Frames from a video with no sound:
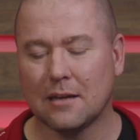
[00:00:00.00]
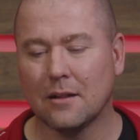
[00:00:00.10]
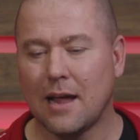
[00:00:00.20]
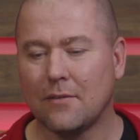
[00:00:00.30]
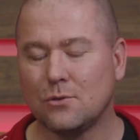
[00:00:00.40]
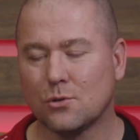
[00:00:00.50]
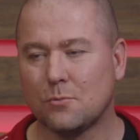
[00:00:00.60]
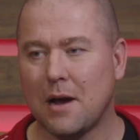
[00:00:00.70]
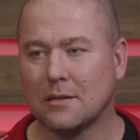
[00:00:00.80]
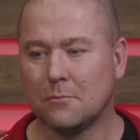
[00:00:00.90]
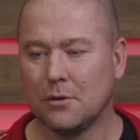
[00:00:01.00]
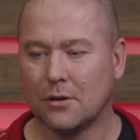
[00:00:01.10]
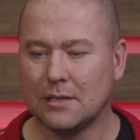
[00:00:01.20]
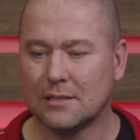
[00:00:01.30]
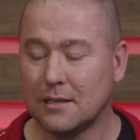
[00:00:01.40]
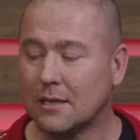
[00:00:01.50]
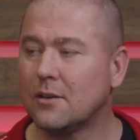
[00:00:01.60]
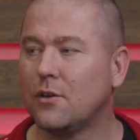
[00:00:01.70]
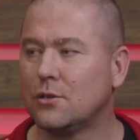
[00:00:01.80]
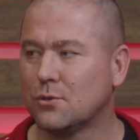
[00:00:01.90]
taken a lot of these responsibilities and the
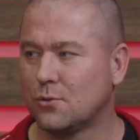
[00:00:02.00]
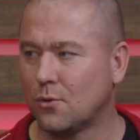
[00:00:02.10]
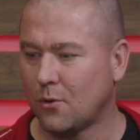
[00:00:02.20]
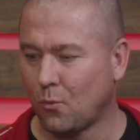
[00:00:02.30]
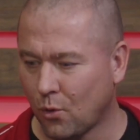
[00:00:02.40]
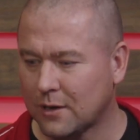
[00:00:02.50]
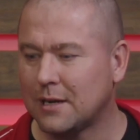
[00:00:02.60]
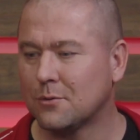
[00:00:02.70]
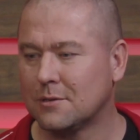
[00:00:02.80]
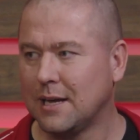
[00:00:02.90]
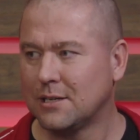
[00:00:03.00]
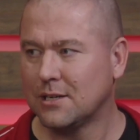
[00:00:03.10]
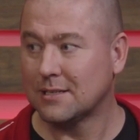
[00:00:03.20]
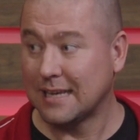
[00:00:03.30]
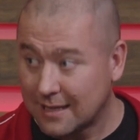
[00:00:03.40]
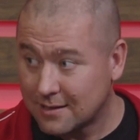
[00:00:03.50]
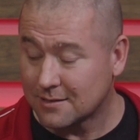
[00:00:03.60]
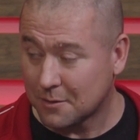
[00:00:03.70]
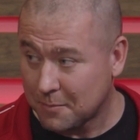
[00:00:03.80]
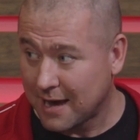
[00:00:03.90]
individuals who are working with DHS in
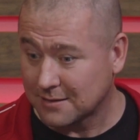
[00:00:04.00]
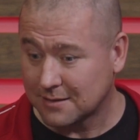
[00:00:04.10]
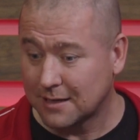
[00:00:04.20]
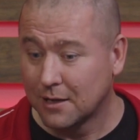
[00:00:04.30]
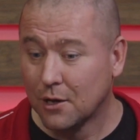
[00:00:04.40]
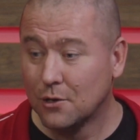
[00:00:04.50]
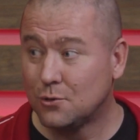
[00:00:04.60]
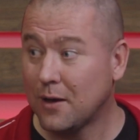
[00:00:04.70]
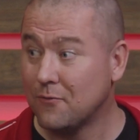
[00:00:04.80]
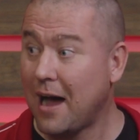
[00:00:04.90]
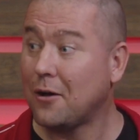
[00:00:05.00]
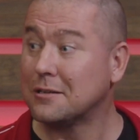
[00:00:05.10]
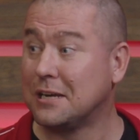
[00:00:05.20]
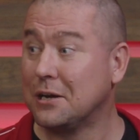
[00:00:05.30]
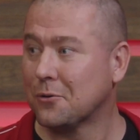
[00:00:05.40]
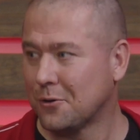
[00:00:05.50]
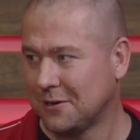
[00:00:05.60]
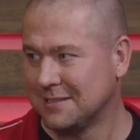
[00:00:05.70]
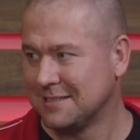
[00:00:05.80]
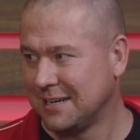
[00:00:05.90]
this capacity to a volunteer
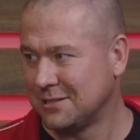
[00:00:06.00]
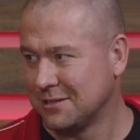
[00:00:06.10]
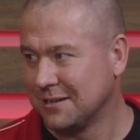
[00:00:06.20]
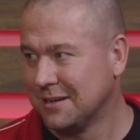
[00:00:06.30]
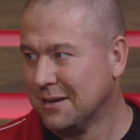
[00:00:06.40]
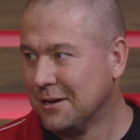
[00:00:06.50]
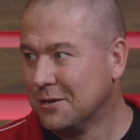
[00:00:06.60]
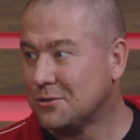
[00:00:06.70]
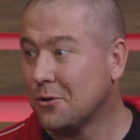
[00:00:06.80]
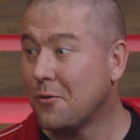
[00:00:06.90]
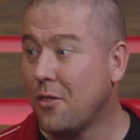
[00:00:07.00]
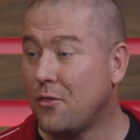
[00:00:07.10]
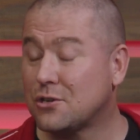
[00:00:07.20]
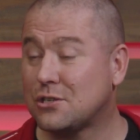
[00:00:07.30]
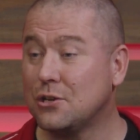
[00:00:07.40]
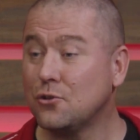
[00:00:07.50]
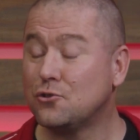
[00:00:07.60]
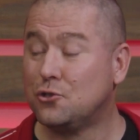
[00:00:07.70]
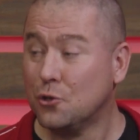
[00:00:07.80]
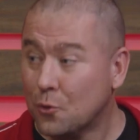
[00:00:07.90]
organization. So they're still
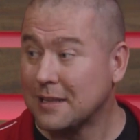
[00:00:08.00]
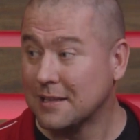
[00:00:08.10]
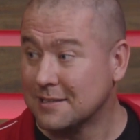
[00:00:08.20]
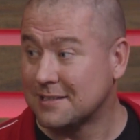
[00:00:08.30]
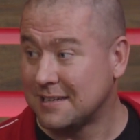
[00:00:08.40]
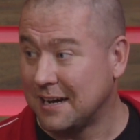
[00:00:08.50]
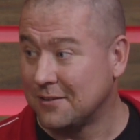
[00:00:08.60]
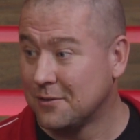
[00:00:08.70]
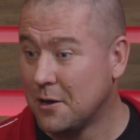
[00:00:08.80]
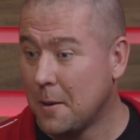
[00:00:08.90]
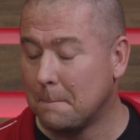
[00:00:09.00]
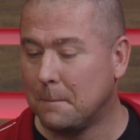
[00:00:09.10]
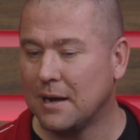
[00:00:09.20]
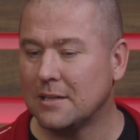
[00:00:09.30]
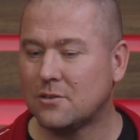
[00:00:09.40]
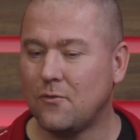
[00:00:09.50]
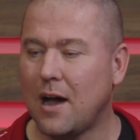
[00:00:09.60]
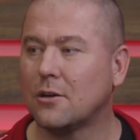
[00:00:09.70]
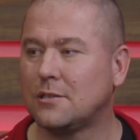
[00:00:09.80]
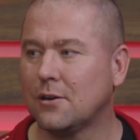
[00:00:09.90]
doing this stuff, but it's a
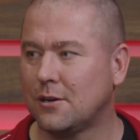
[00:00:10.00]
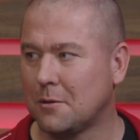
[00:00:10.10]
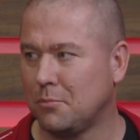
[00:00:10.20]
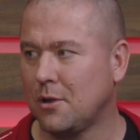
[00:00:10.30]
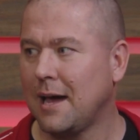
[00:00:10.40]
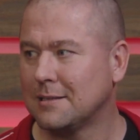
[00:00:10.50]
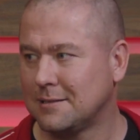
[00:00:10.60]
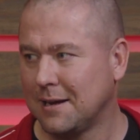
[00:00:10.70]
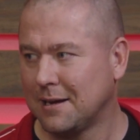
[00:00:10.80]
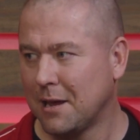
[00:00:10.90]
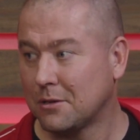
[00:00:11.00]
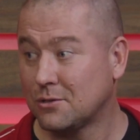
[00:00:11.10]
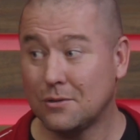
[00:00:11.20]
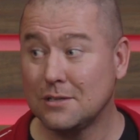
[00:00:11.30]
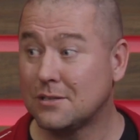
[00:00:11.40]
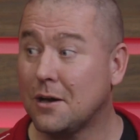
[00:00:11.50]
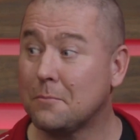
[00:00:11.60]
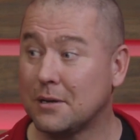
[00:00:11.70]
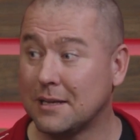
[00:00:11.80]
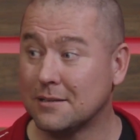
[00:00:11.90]
voluntary compliance dynamic. So these
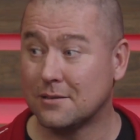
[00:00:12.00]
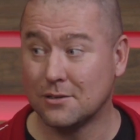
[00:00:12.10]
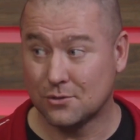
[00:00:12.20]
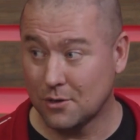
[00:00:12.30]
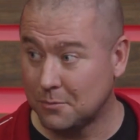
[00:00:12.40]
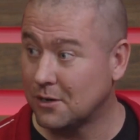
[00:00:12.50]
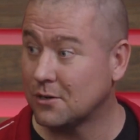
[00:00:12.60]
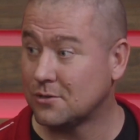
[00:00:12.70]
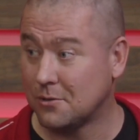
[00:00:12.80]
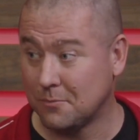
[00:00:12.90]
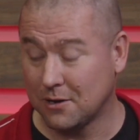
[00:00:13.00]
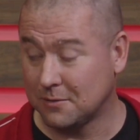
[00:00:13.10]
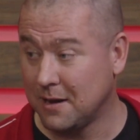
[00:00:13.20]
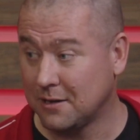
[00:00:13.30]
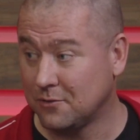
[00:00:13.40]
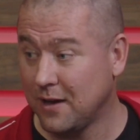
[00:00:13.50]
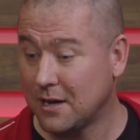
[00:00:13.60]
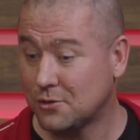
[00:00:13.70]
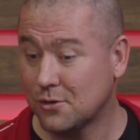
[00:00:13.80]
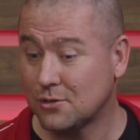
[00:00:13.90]
companies, the distributors, the American
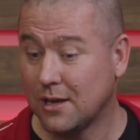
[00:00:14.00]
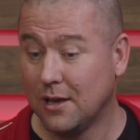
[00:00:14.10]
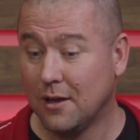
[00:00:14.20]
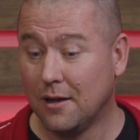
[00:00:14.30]
manufacturers,